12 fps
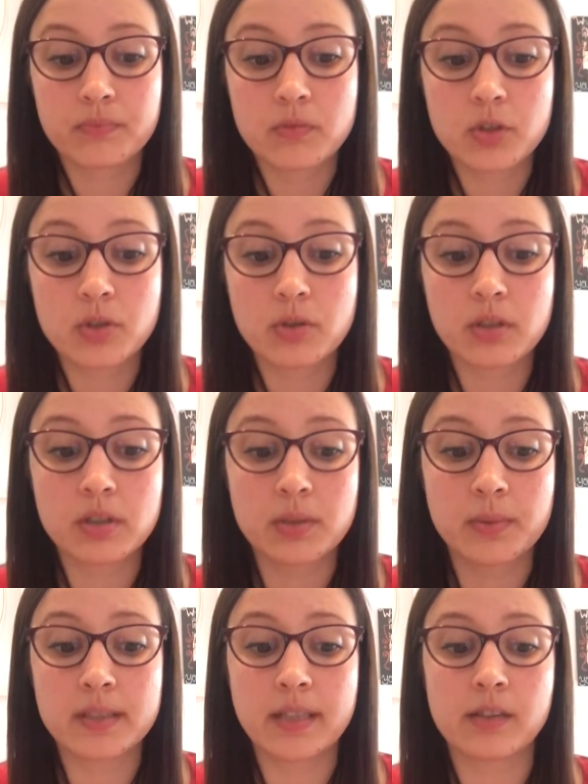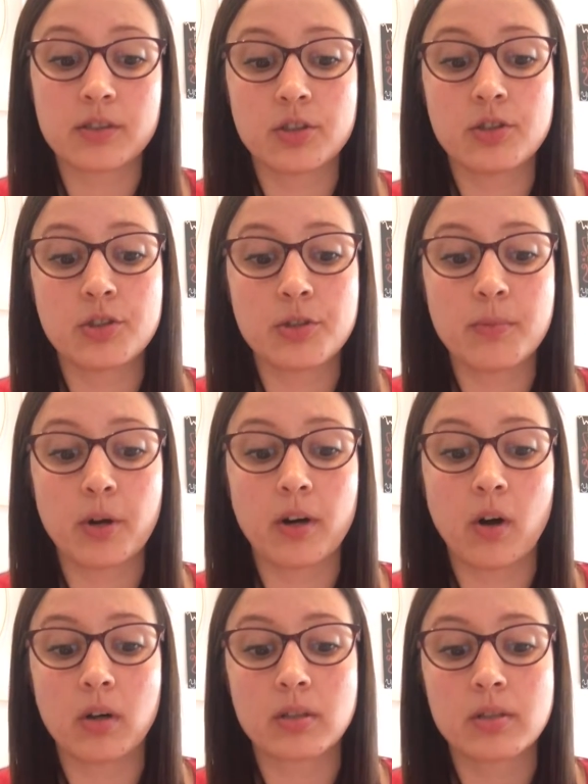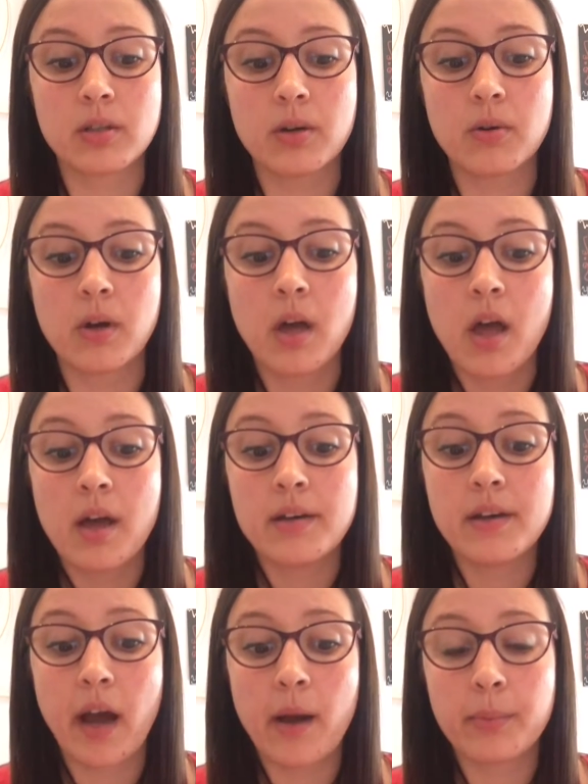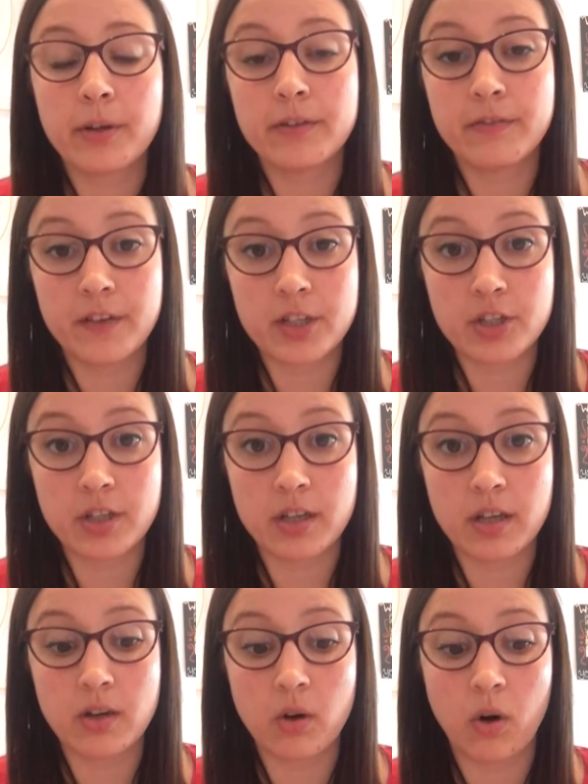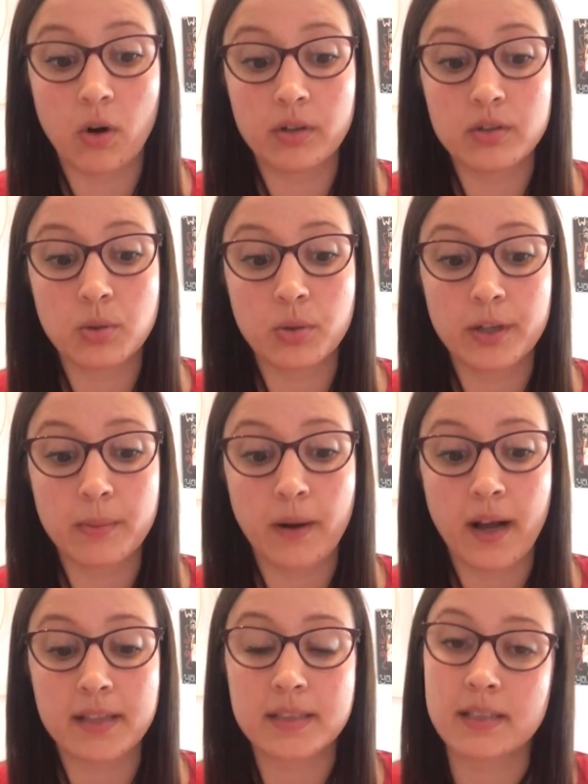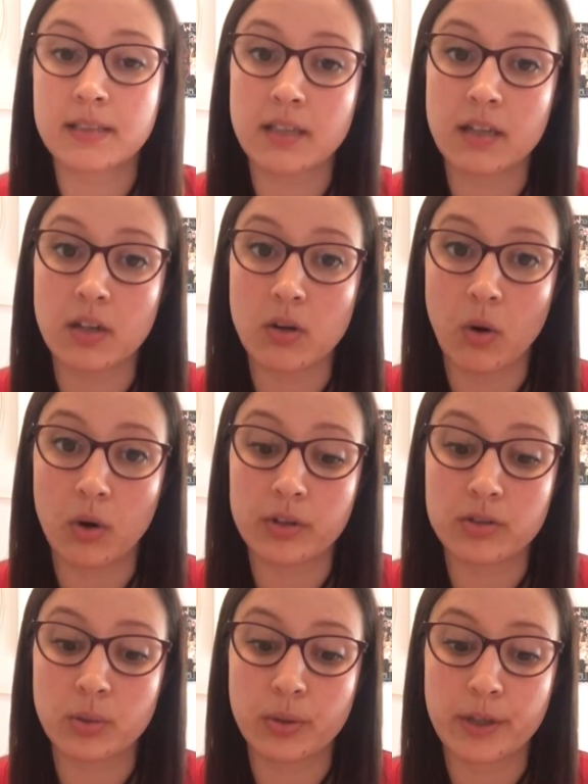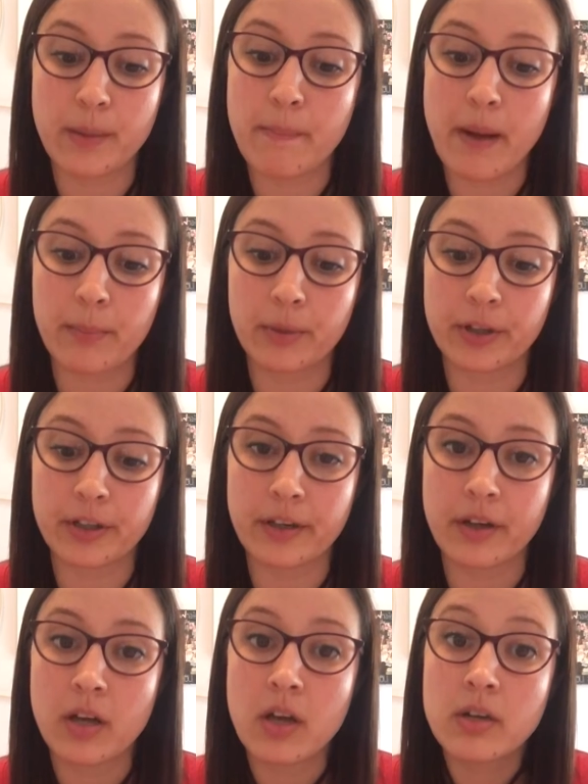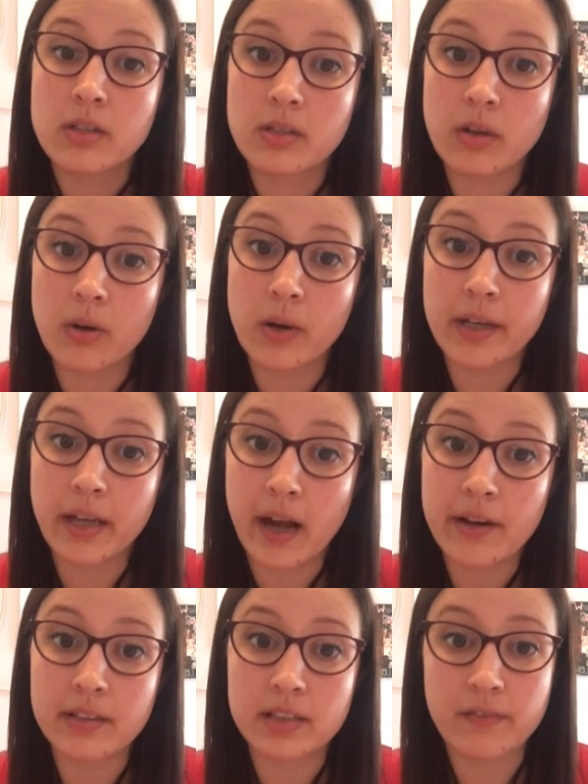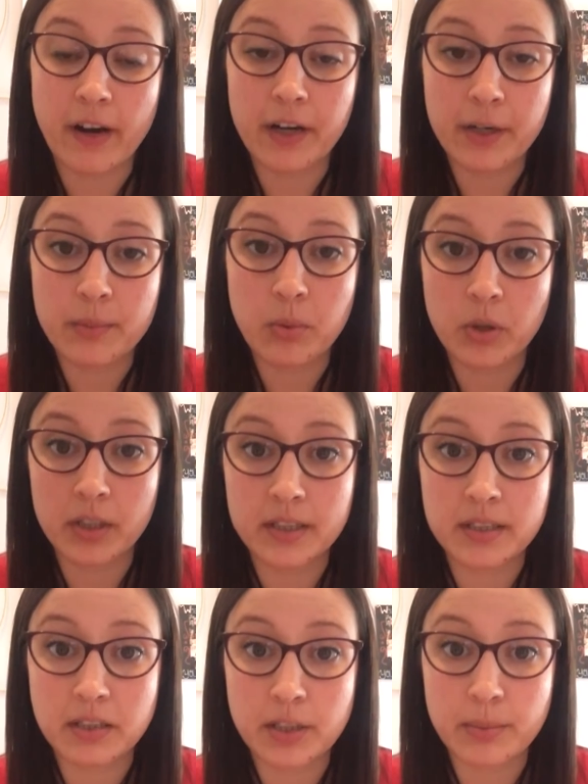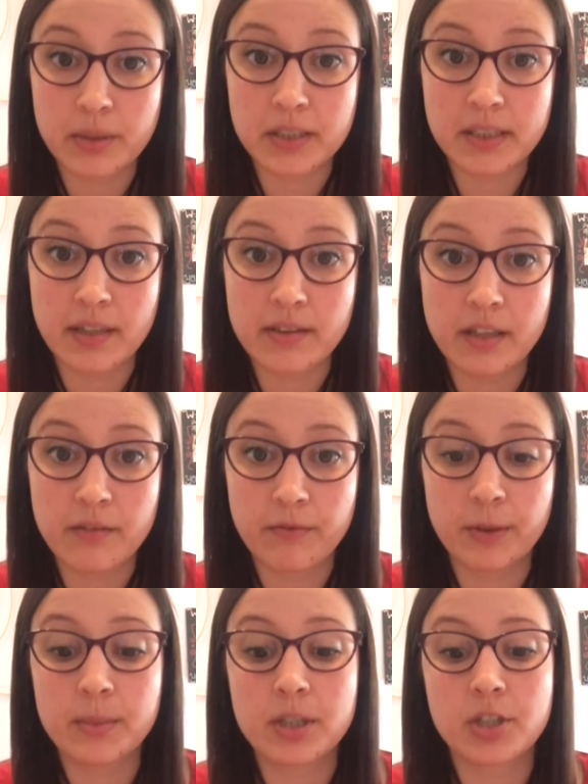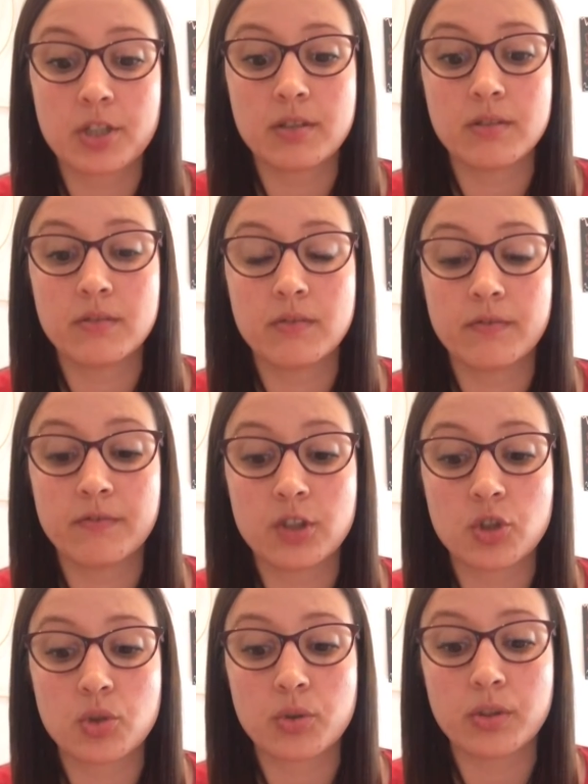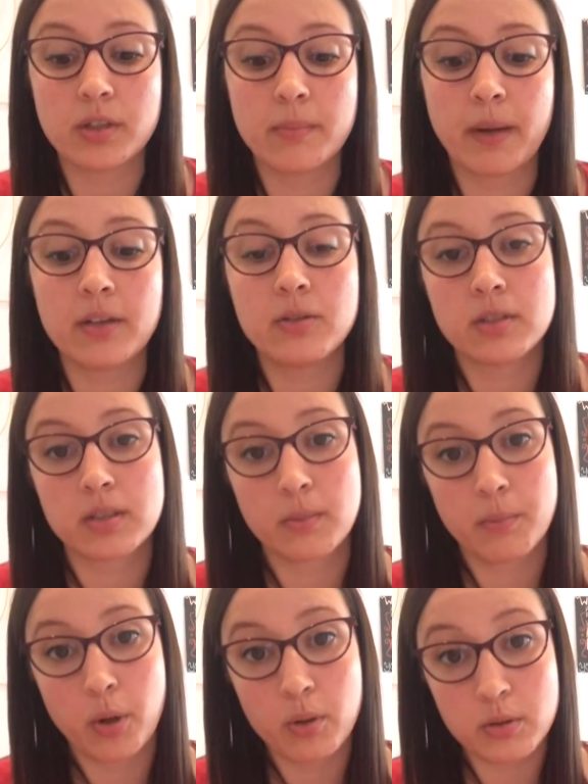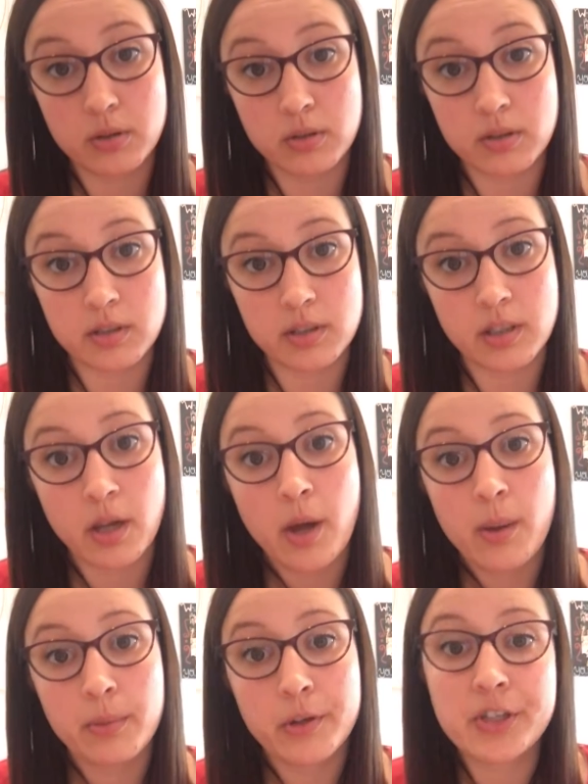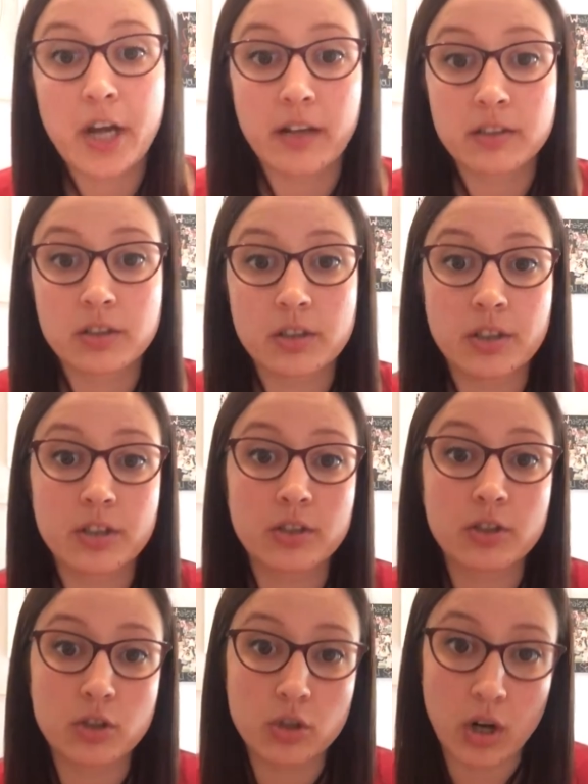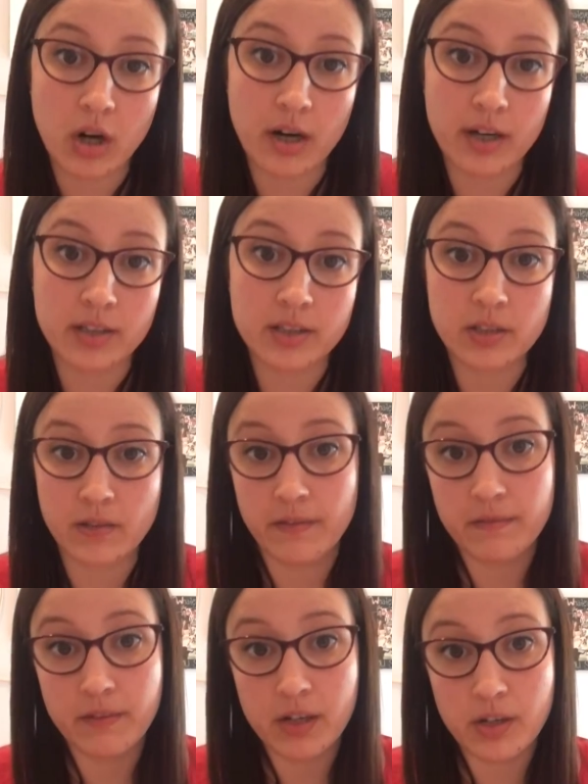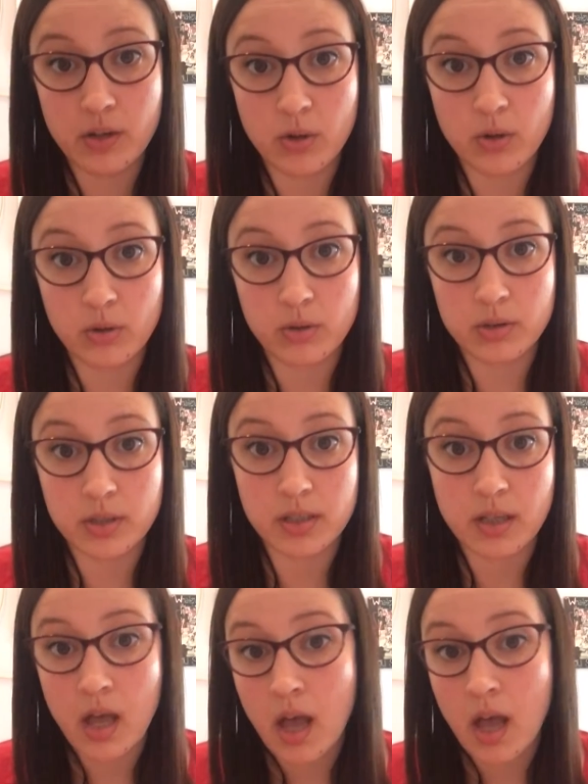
Students with Down syndrome are also not proficient in auditory processing and auditory memory. So again, it's very important to present the information visually by using posters, projectors, charts, videos,